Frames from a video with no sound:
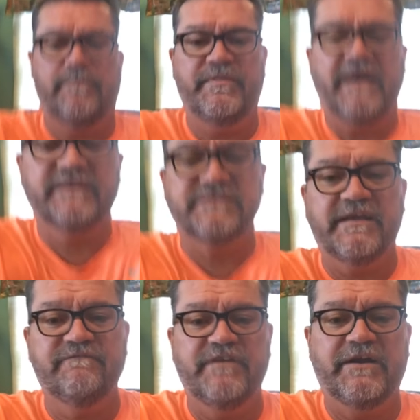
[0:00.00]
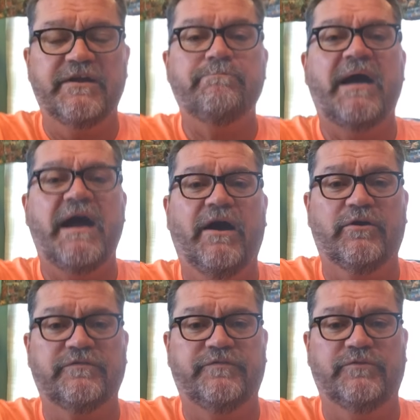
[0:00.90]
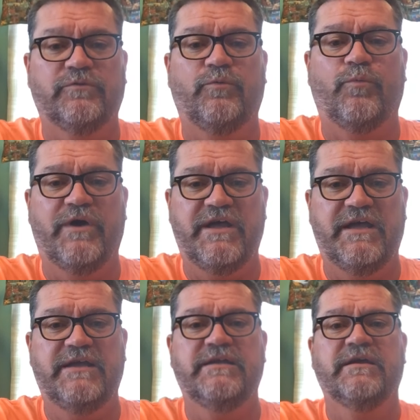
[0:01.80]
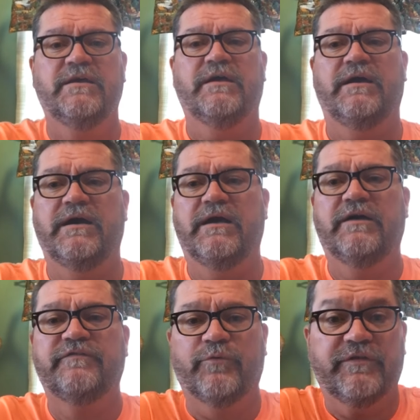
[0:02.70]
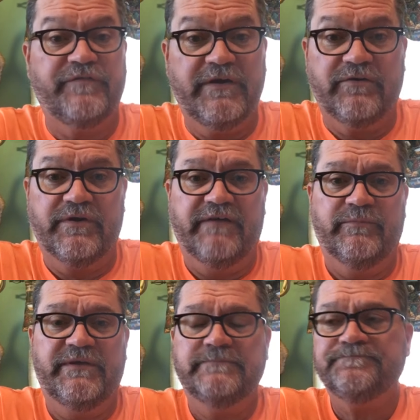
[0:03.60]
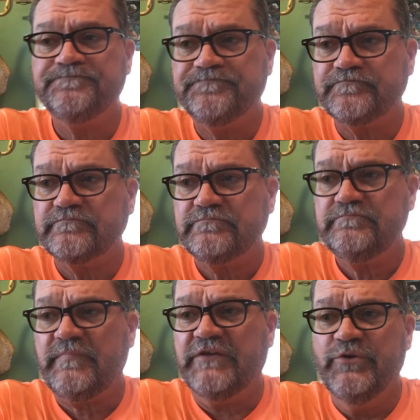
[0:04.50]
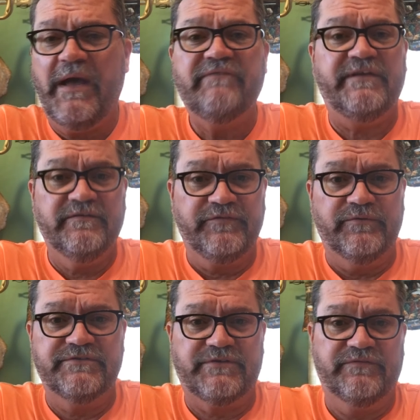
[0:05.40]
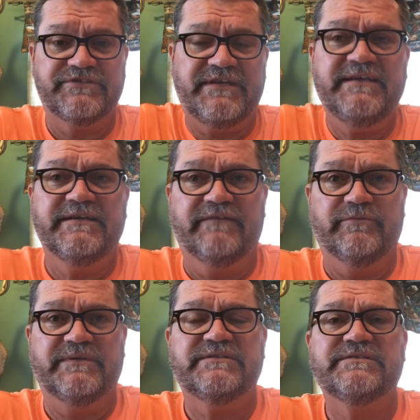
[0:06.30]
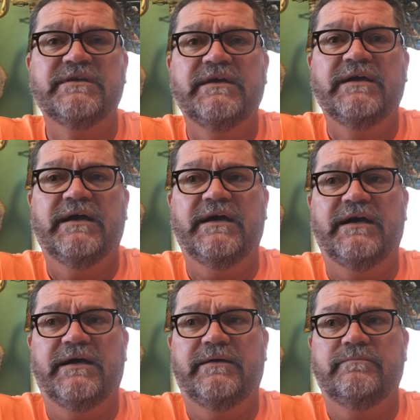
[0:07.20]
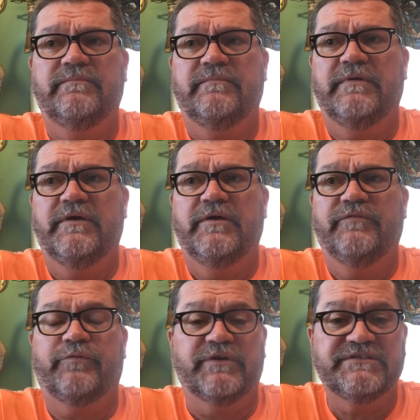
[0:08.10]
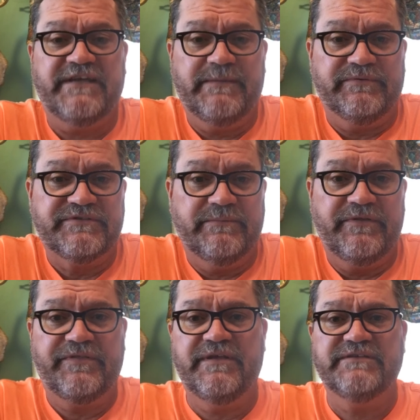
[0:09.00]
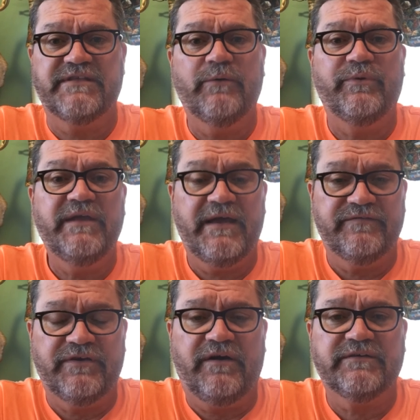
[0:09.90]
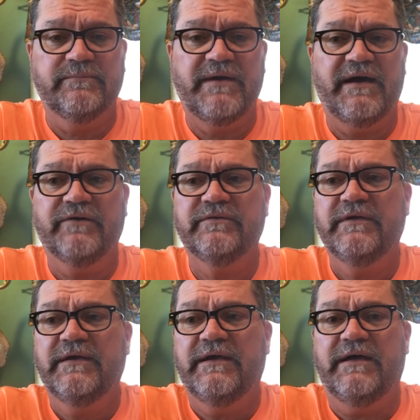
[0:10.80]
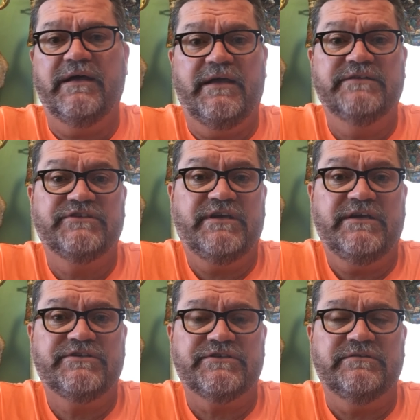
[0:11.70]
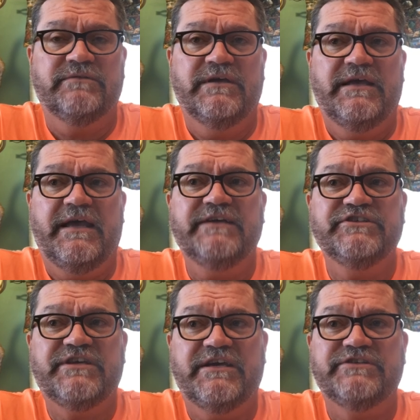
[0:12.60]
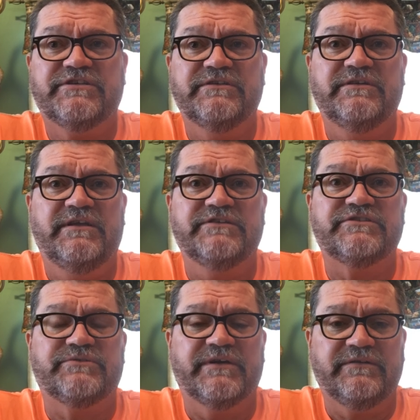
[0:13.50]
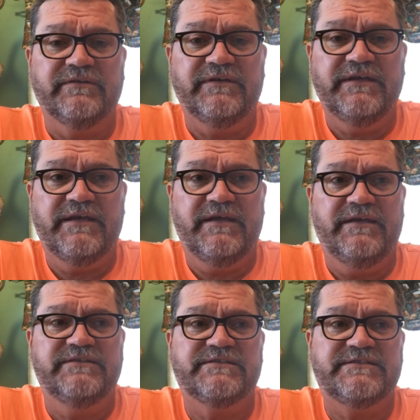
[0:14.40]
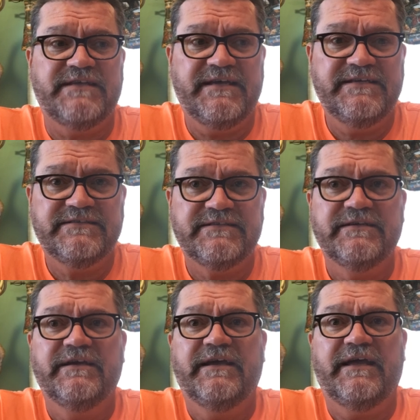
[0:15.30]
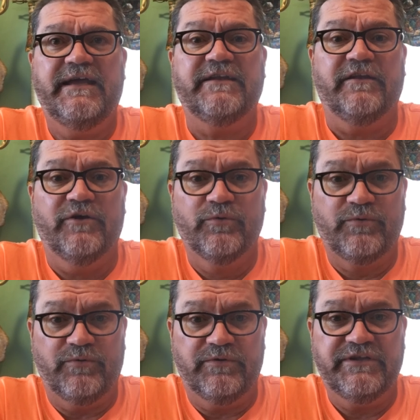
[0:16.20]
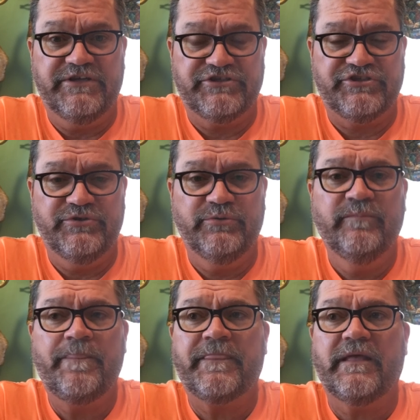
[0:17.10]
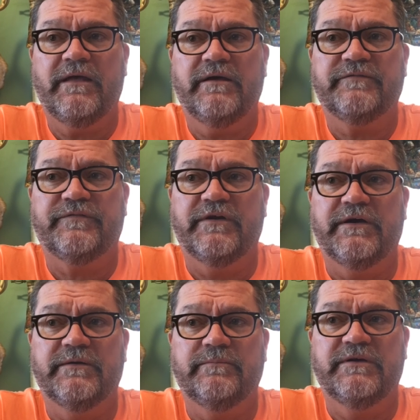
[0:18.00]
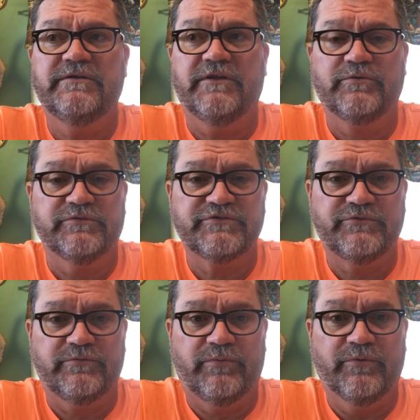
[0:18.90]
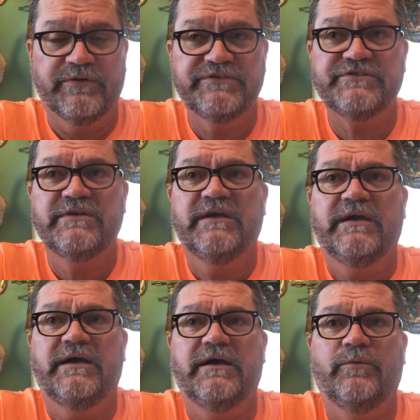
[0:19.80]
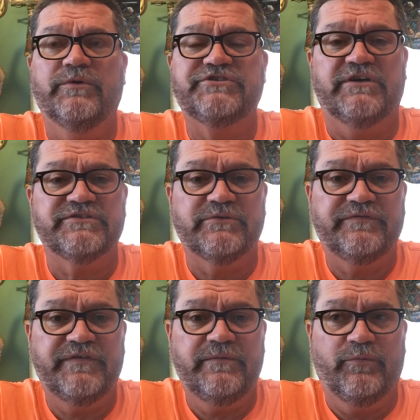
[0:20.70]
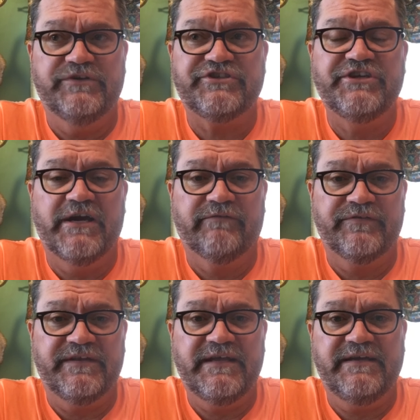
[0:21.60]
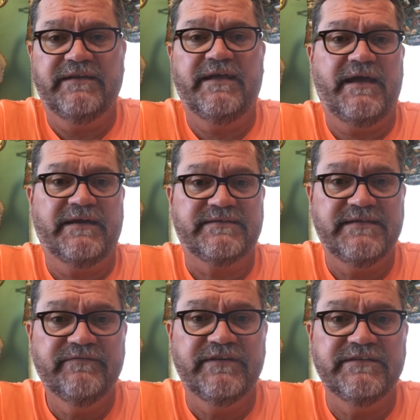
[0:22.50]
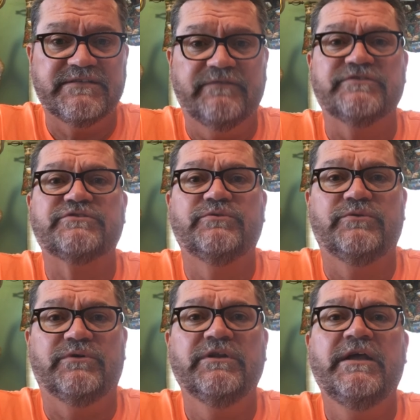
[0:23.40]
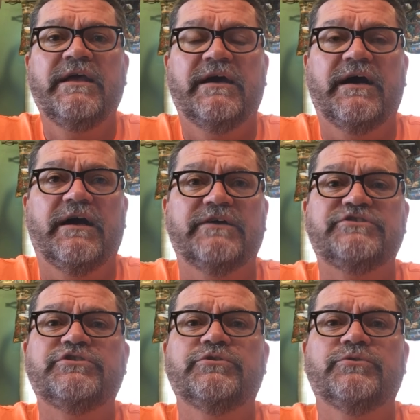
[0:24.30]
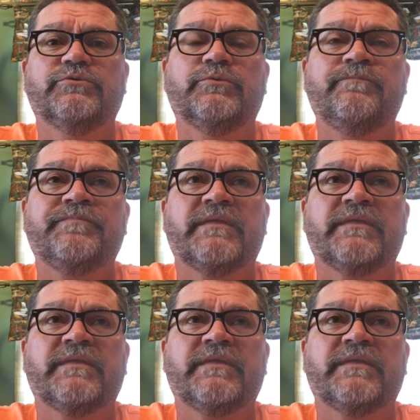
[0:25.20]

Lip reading: is a very powerful way for the federal government to have influence over state governments. For example, some of the things that we have talked about, education. Education is strictly a state and local issue from local school boards, which govern the day-to-day activities of a school, to